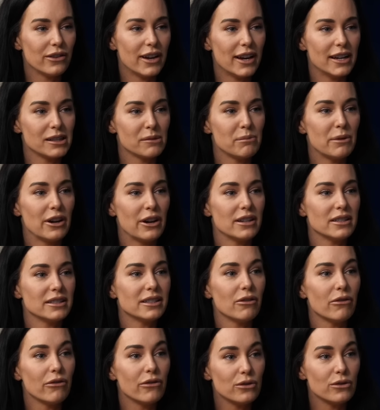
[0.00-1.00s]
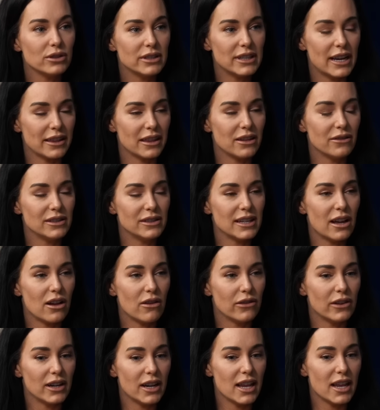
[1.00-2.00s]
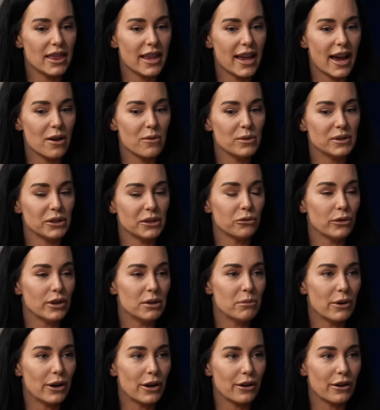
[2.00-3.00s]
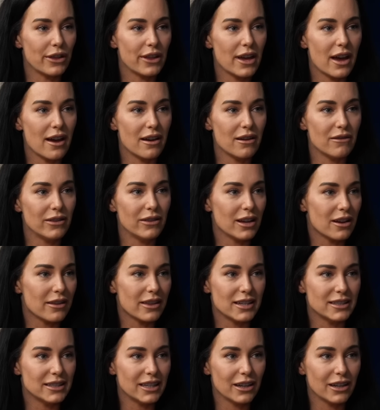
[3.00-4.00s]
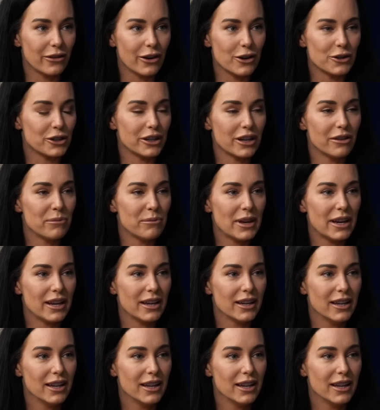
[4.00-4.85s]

I experienced yeah. a full death of self, and in yeah. that was a rebirth of the authentic version of me.